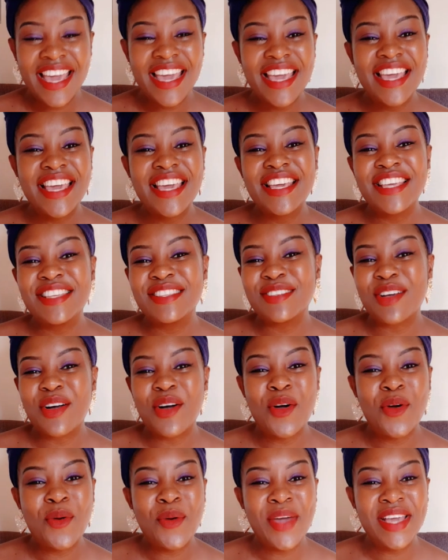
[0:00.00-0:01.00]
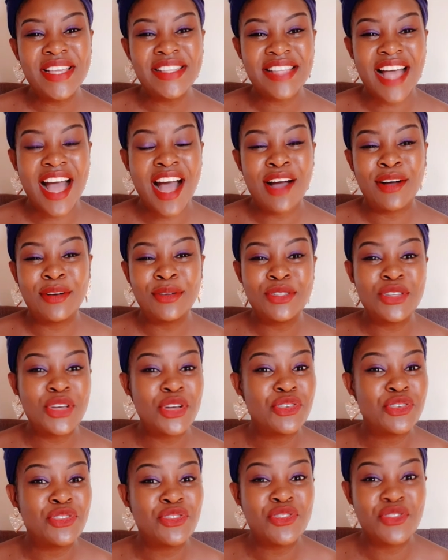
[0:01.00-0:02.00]
he is always out
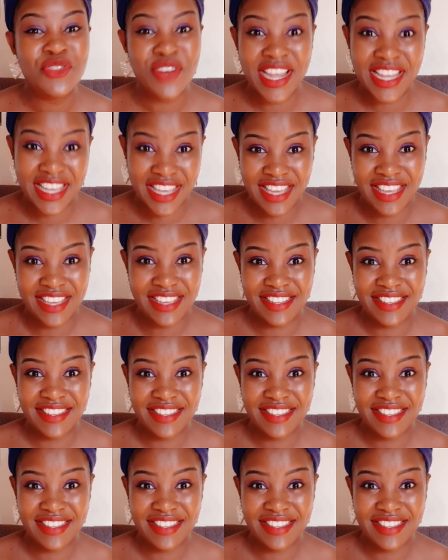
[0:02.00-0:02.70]
drinking.